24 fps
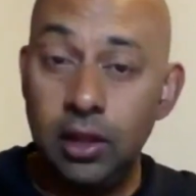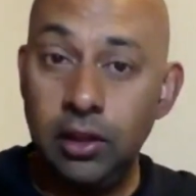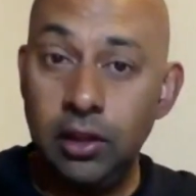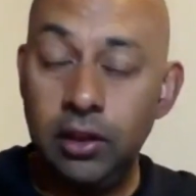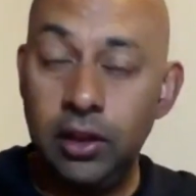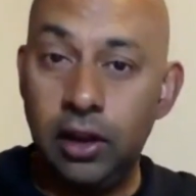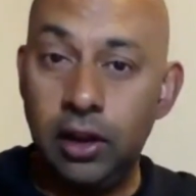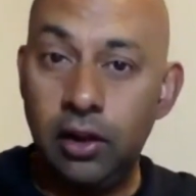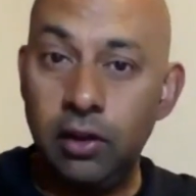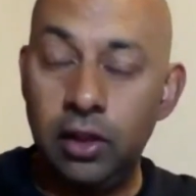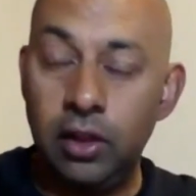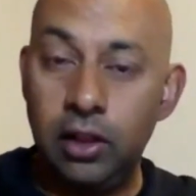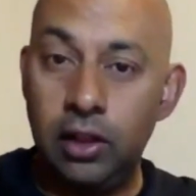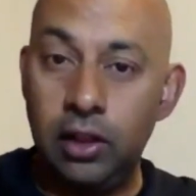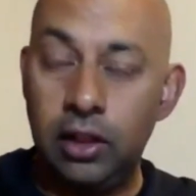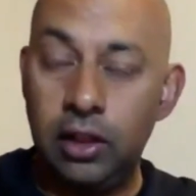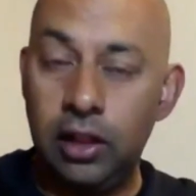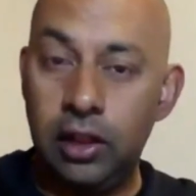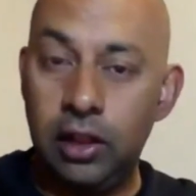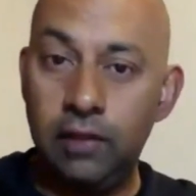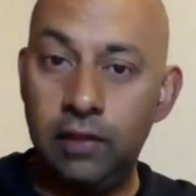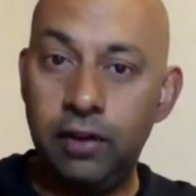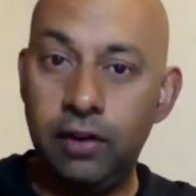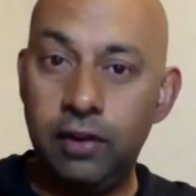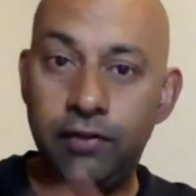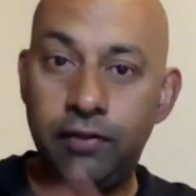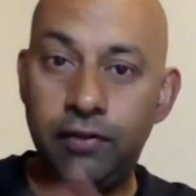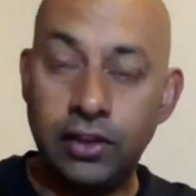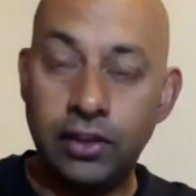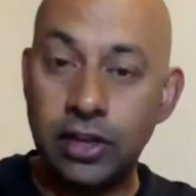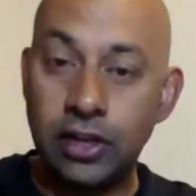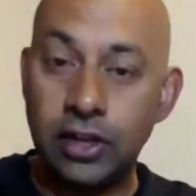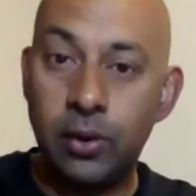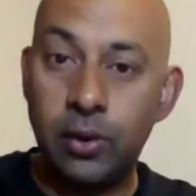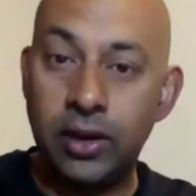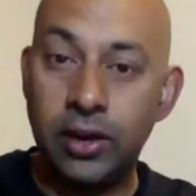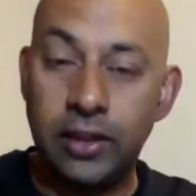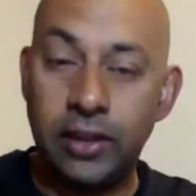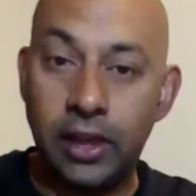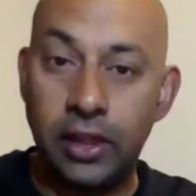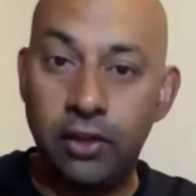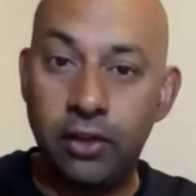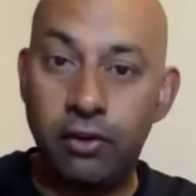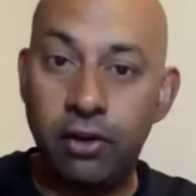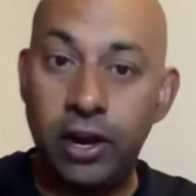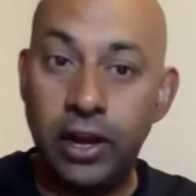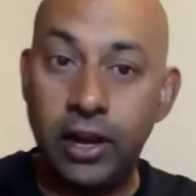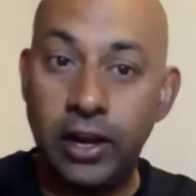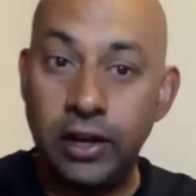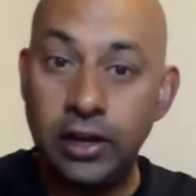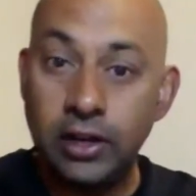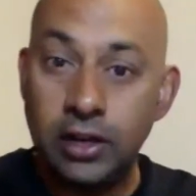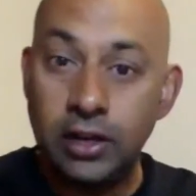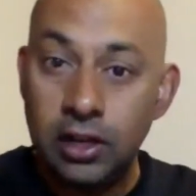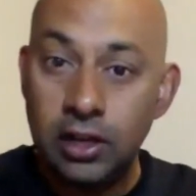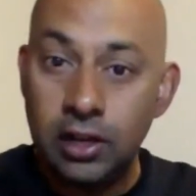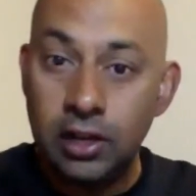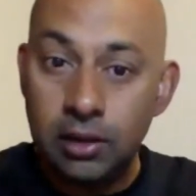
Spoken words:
You know, even if there's no one at the other end,